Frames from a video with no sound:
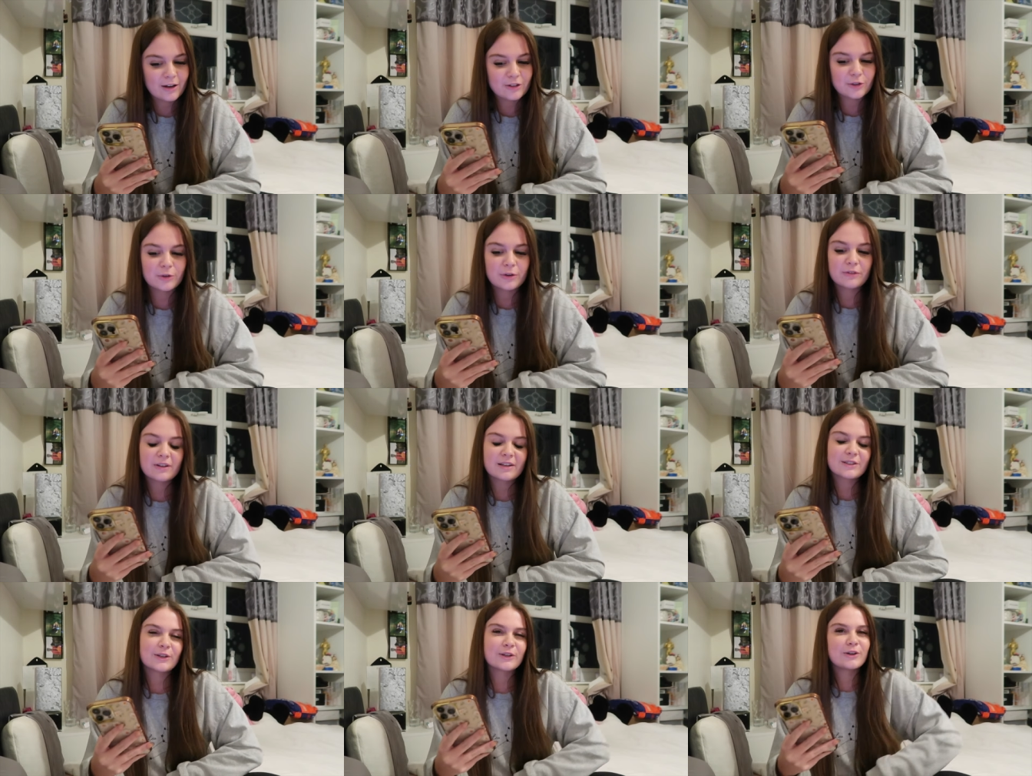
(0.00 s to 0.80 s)
I don't know if
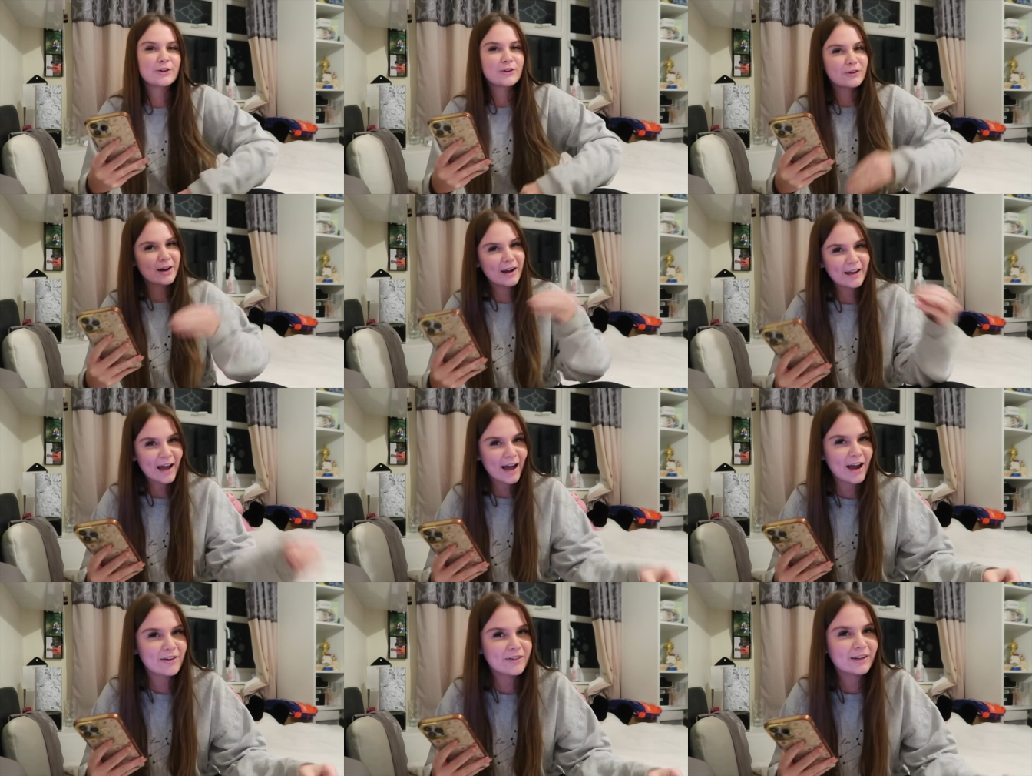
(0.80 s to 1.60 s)
that's like a grey
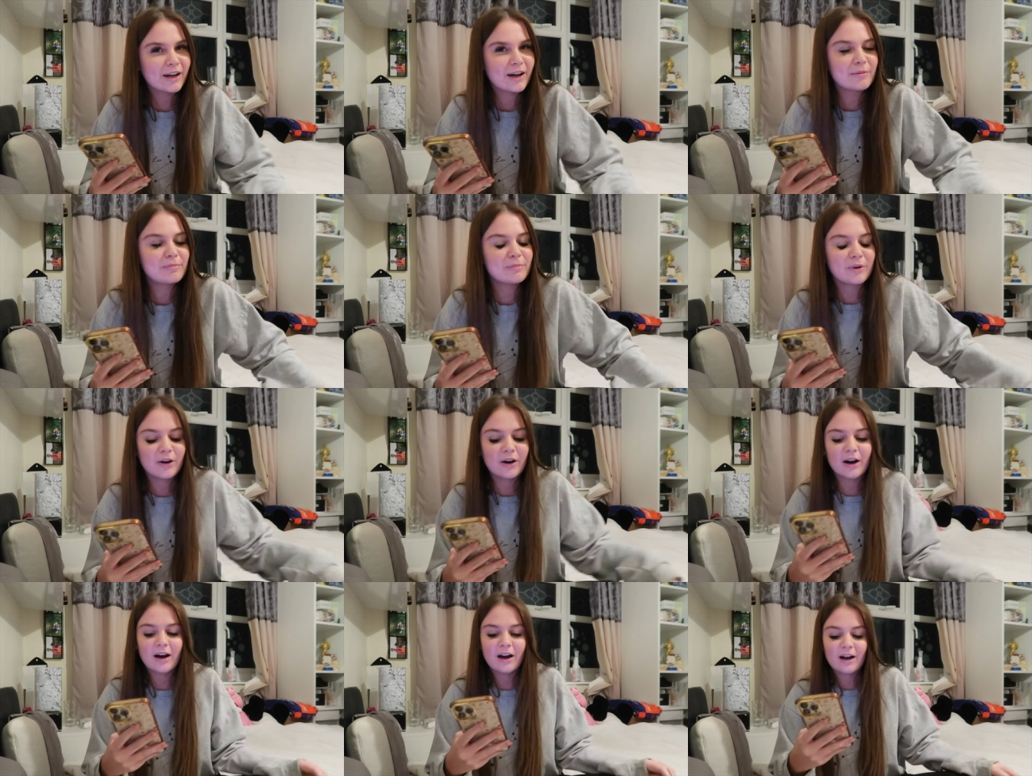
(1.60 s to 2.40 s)
area,
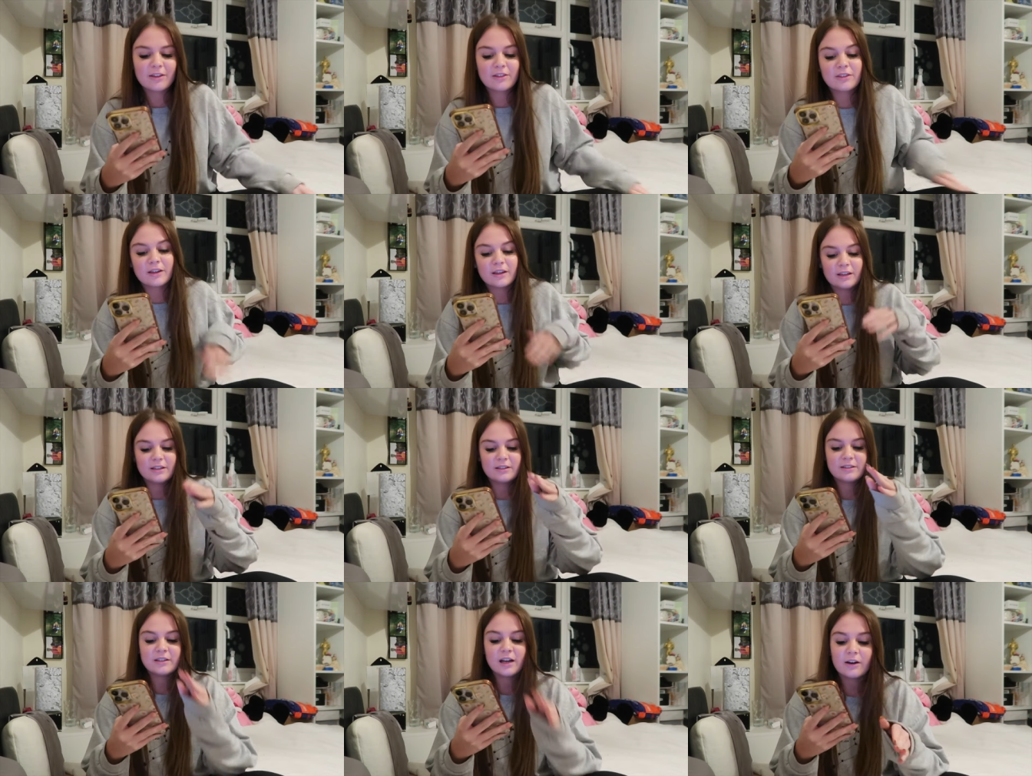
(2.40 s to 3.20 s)
but I think
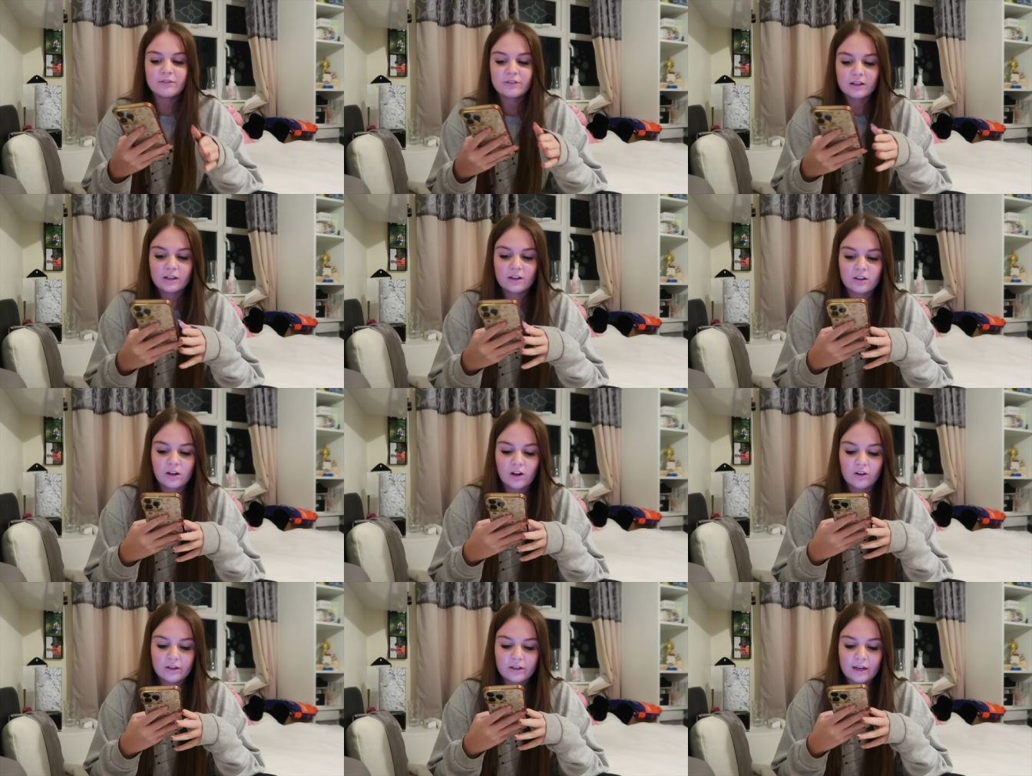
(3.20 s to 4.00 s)
he's definitely going
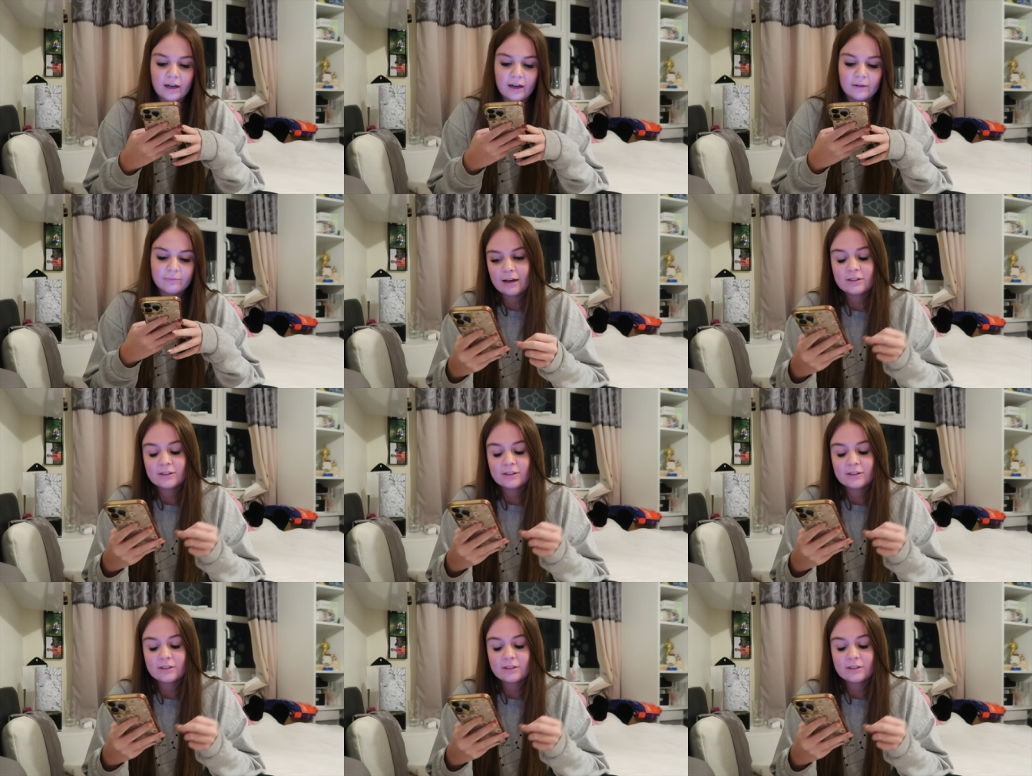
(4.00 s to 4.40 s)
to like it.